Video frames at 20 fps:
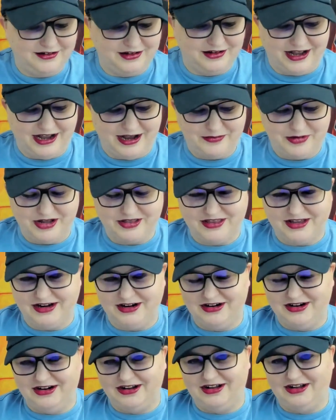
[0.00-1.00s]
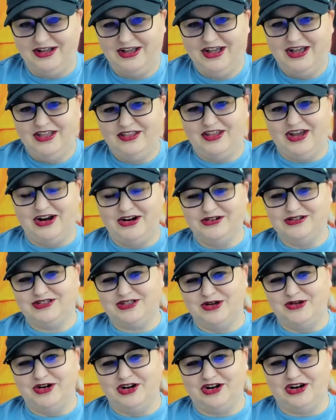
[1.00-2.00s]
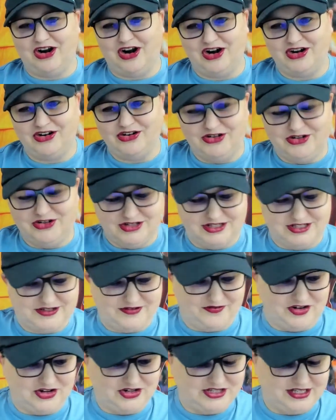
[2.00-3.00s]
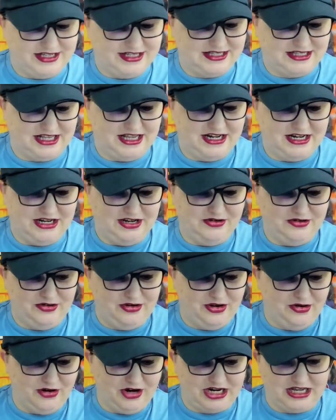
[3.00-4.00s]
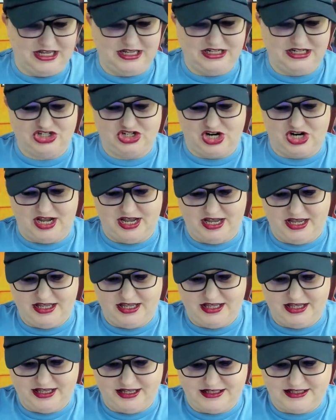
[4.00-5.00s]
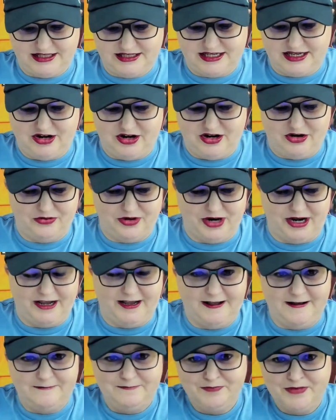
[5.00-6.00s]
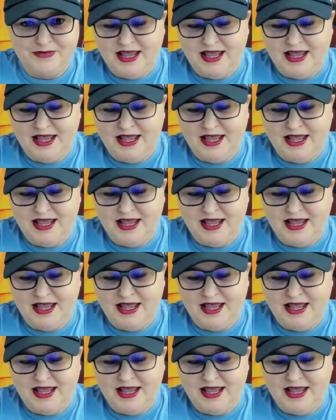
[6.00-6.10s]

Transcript: How about the Arizona Cardinals versus the New York Giants here, right?